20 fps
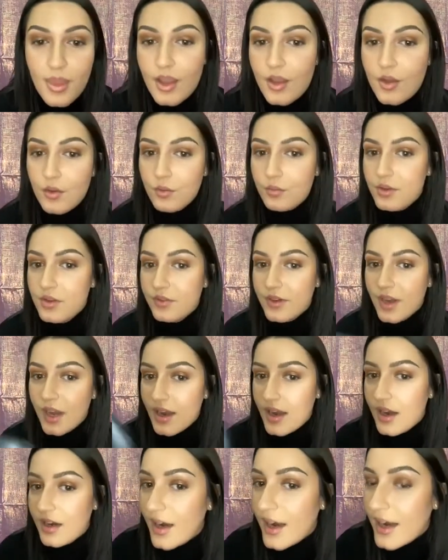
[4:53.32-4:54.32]
We've got
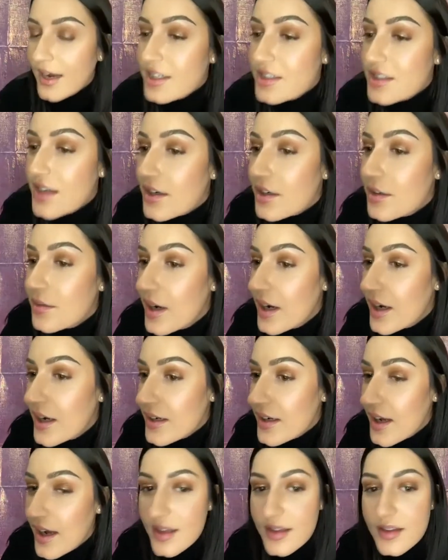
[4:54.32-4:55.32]
our eyeshadow
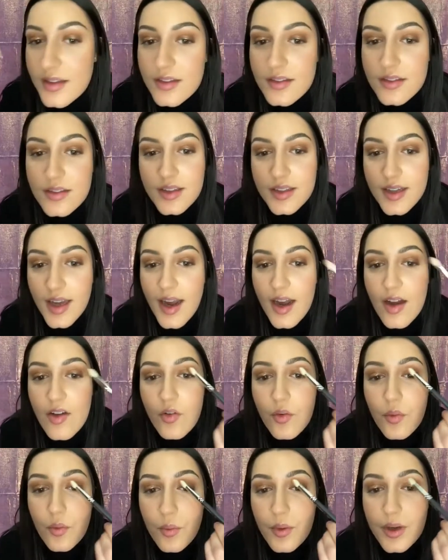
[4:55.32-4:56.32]
on. I literally have
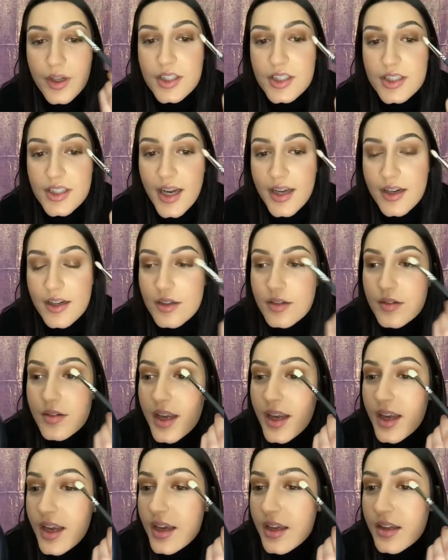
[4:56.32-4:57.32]
one shadow
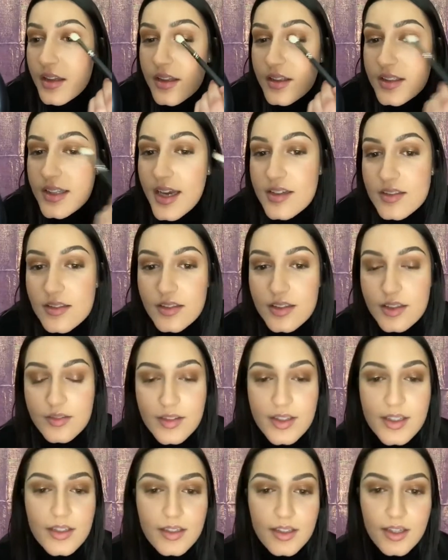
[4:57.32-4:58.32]
and the Dazzle
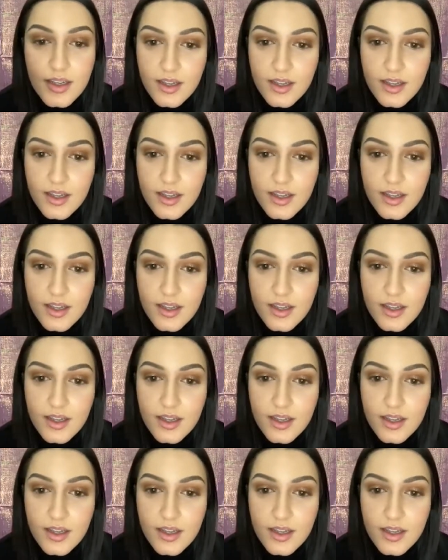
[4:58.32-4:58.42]
liquid.